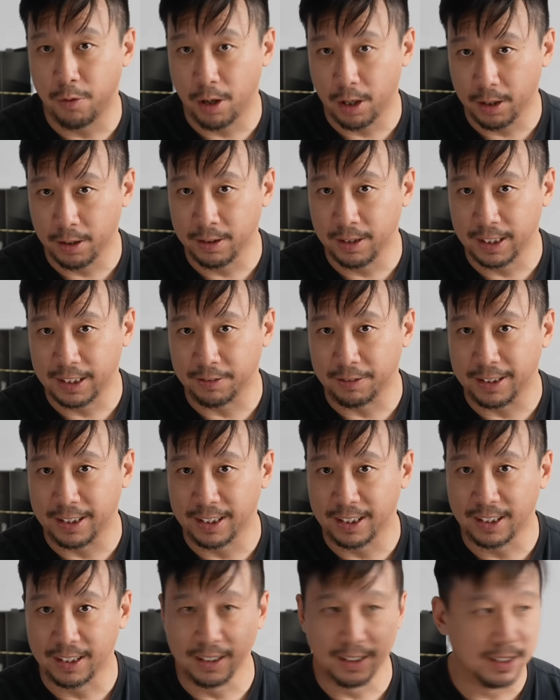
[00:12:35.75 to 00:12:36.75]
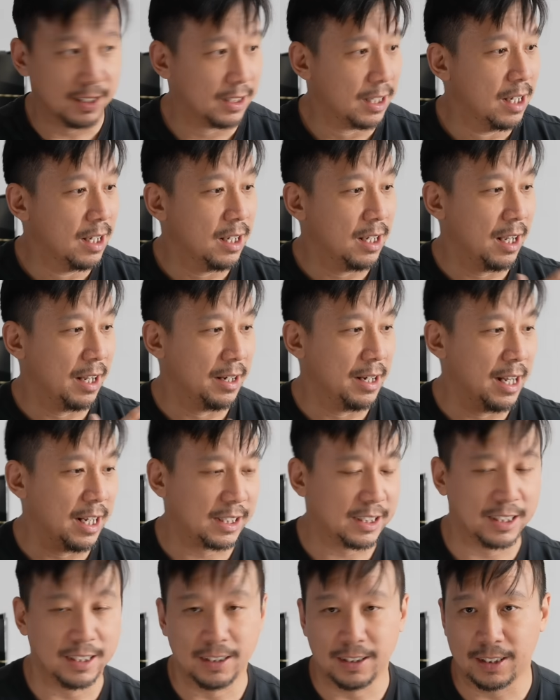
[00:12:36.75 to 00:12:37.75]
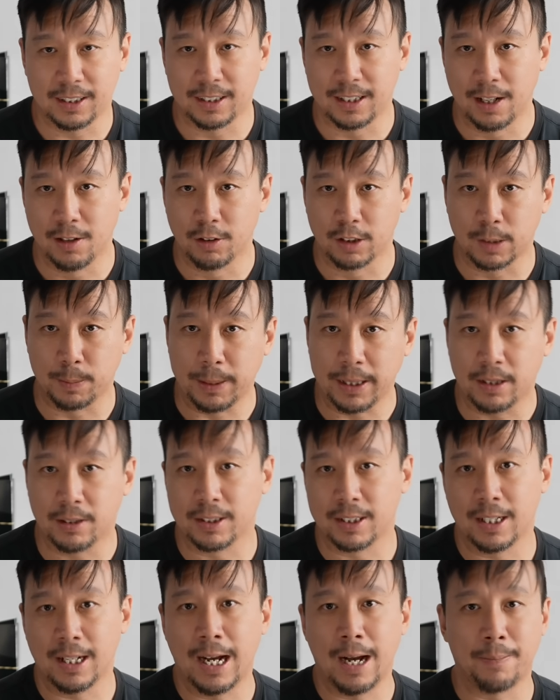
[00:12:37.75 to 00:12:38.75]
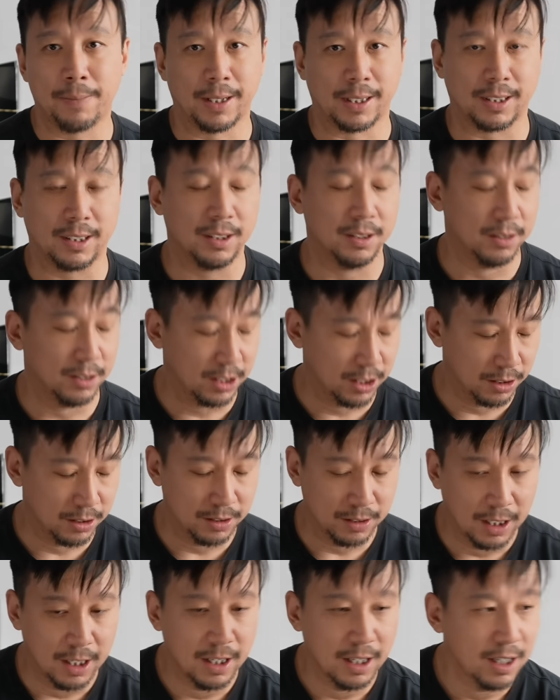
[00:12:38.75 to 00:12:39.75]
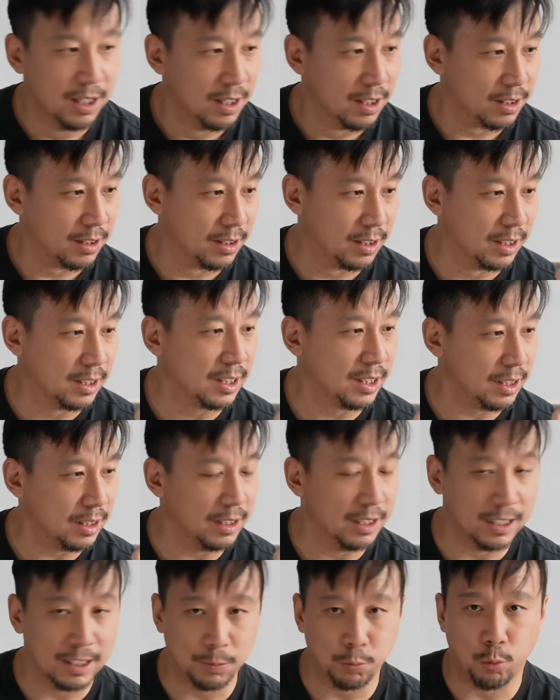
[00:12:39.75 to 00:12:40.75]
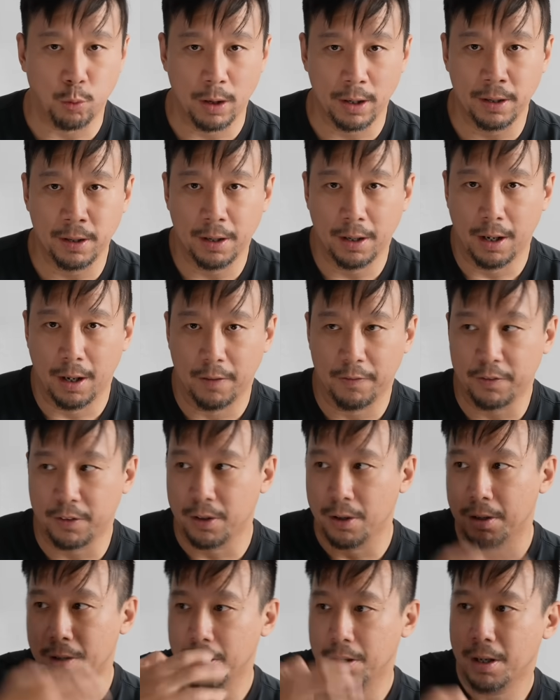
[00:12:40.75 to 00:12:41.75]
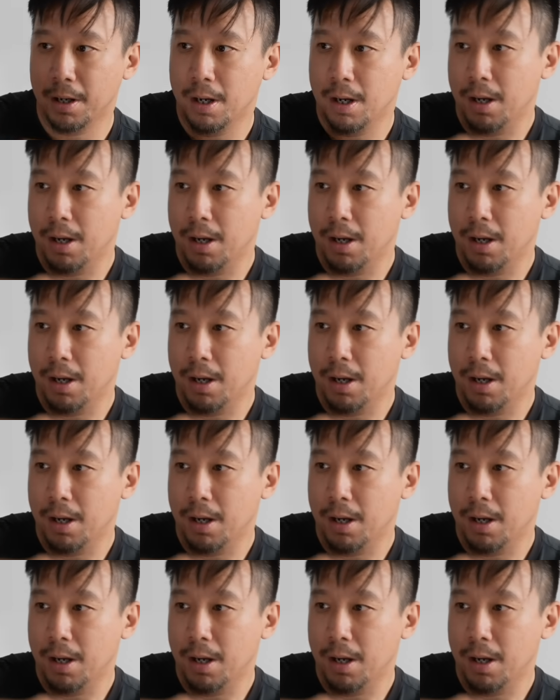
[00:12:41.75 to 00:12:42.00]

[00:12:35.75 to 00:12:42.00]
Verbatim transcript: water and dust resistance and excellent stereo speakers and haptics too. So this is one of the